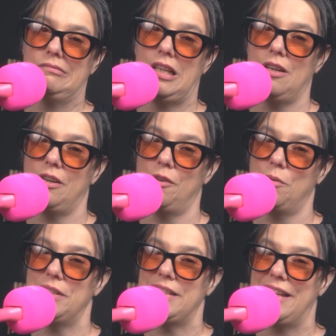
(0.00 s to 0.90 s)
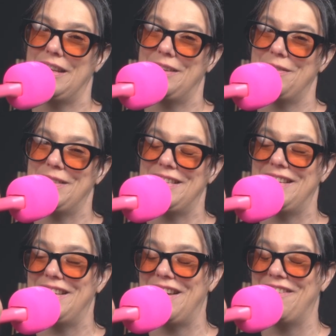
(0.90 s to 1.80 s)
I don't know. We'll see. We'll
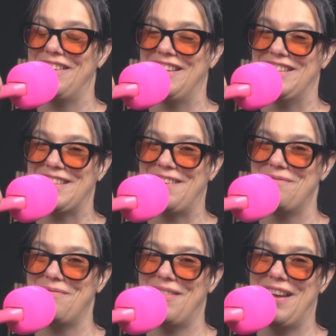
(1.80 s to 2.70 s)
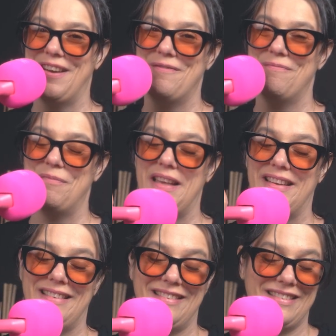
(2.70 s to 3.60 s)
see how it ends up.
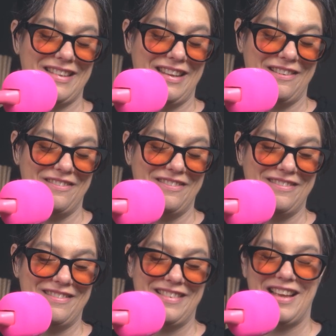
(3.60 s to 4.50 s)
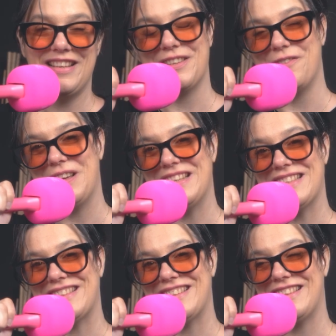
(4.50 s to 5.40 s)
But, you know, as
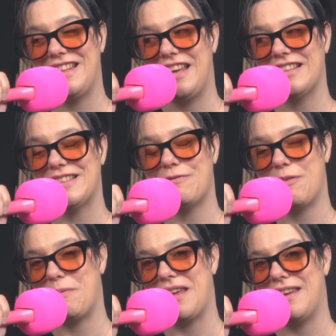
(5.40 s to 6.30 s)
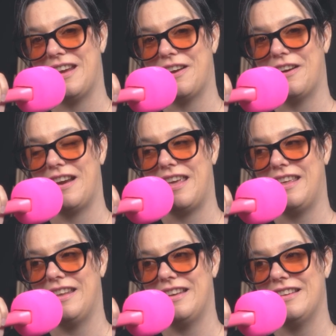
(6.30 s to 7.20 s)
always, thanks for being here
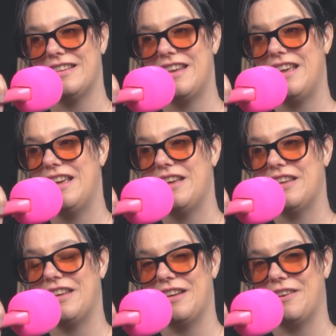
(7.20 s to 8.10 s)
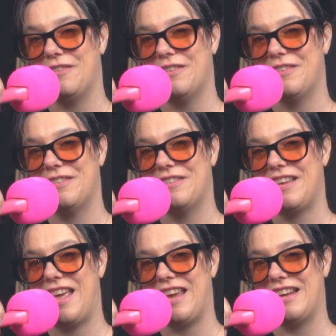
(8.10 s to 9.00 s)
and, you know,
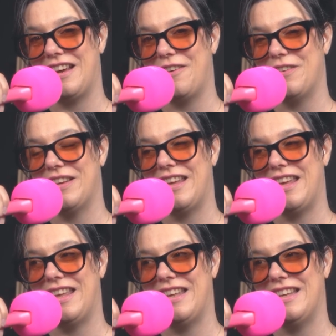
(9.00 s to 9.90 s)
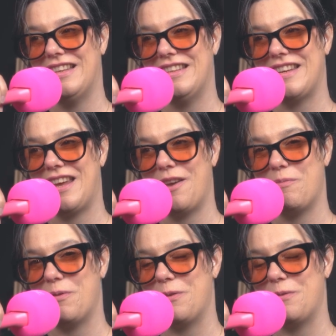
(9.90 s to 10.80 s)
hanging out. And I
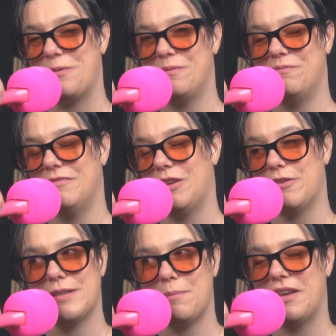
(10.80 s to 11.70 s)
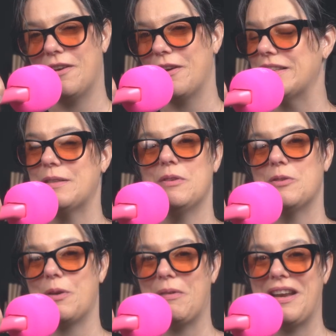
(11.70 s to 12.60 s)
hope you learned something or got some
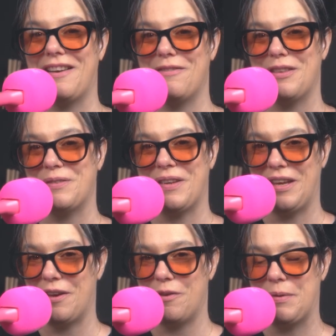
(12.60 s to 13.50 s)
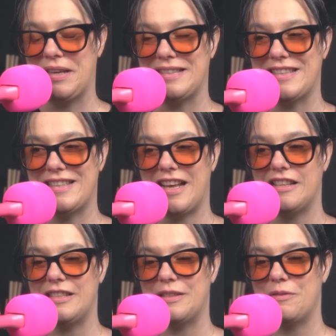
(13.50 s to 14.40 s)
enjoyment out of this video, because
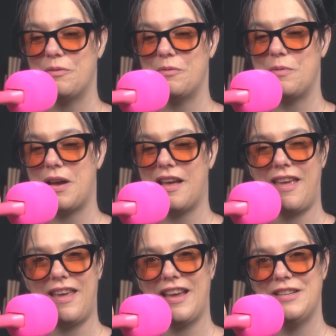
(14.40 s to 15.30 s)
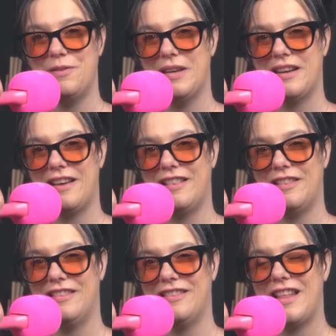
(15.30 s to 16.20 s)
that's why I do it.
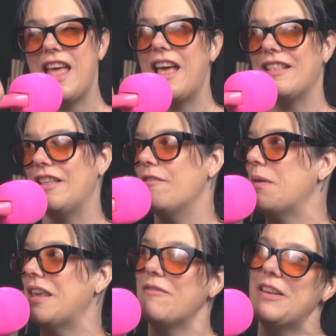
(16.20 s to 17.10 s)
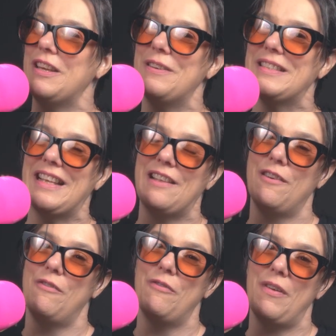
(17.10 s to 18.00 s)
I love making videos. I
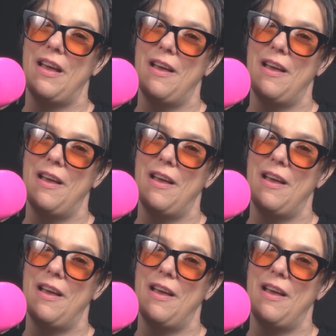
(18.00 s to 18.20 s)
love